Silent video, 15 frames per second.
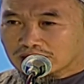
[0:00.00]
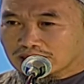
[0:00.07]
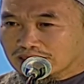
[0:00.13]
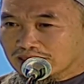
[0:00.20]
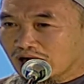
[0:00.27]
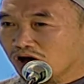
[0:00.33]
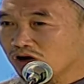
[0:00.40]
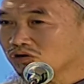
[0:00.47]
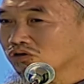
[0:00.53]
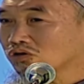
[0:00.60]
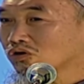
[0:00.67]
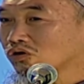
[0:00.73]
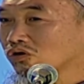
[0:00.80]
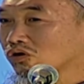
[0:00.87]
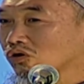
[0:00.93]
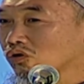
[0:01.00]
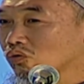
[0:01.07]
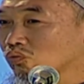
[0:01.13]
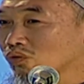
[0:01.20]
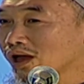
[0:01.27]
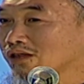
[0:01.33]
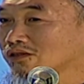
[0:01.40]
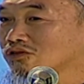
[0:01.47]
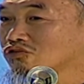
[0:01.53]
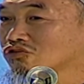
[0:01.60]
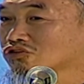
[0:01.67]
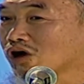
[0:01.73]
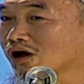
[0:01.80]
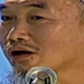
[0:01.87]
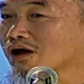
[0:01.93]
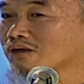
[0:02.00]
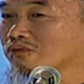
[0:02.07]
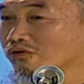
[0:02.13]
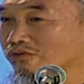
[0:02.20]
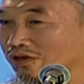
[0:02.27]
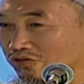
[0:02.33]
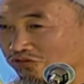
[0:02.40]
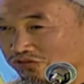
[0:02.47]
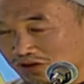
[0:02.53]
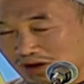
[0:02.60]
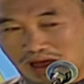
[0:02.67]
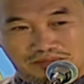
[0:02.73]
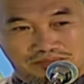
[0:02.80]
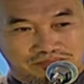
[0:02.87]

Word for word: Now, when you talk about Islam,